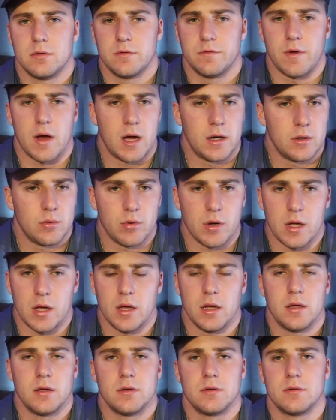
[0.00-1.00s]
Find a
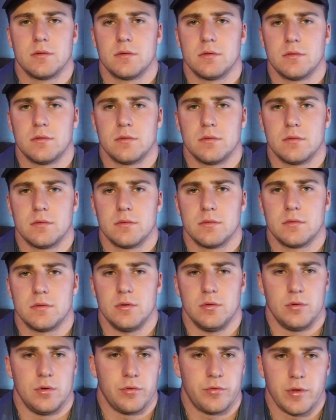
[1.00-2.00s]
way.
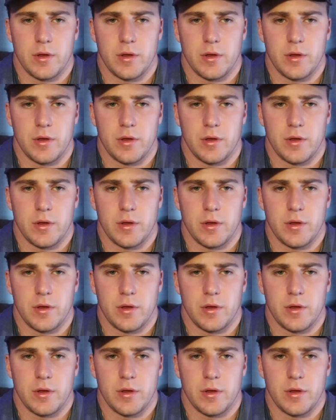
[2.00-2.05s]
Do new